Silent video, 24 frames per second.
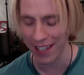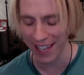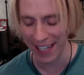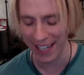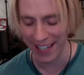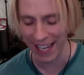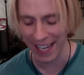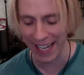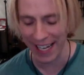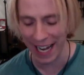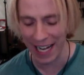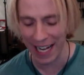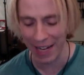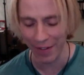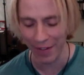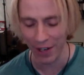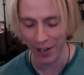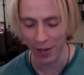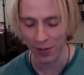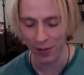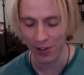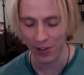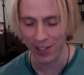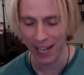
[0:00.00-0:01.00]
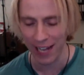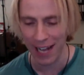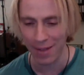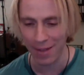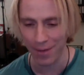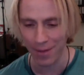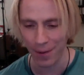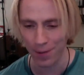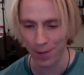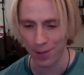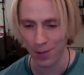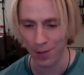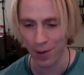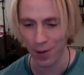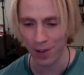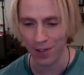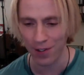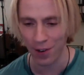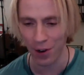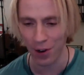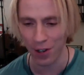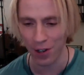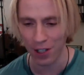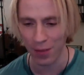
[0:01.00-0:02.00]
They can't even understand first cause
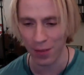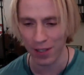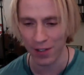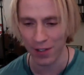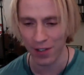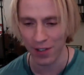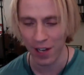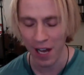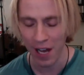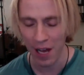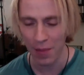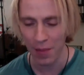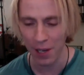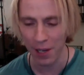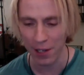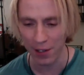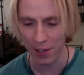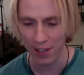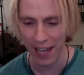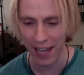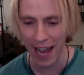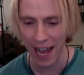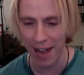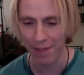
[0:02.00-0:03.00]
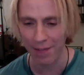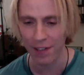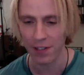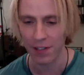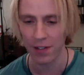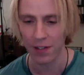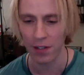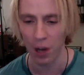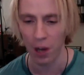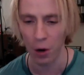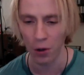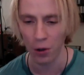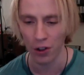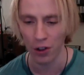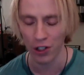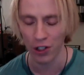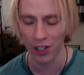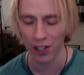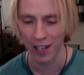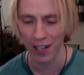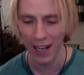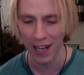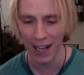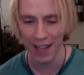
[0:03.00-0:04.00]
arguments because they have this
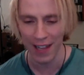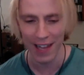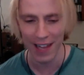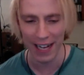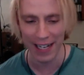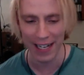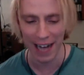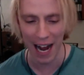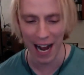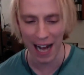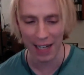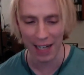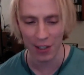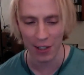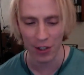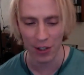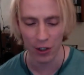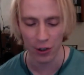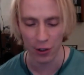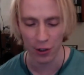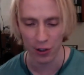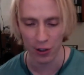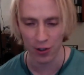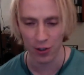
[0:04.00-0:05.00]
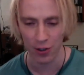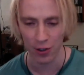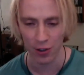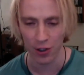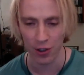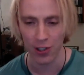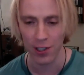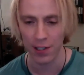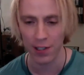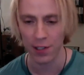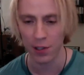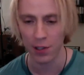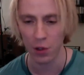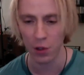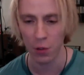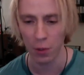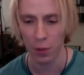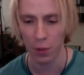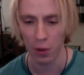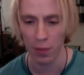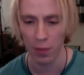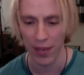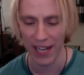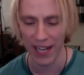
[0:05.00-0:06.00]
notion that God is just a
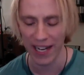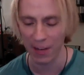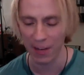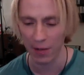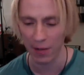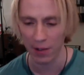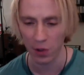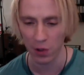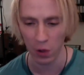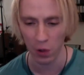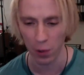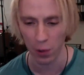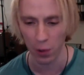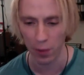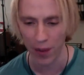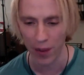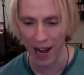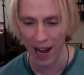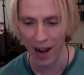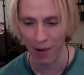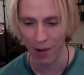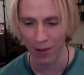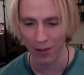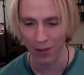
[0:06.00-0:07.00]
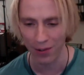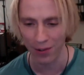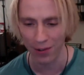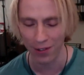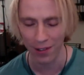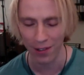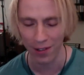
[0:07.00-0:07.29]
super being with superpowers.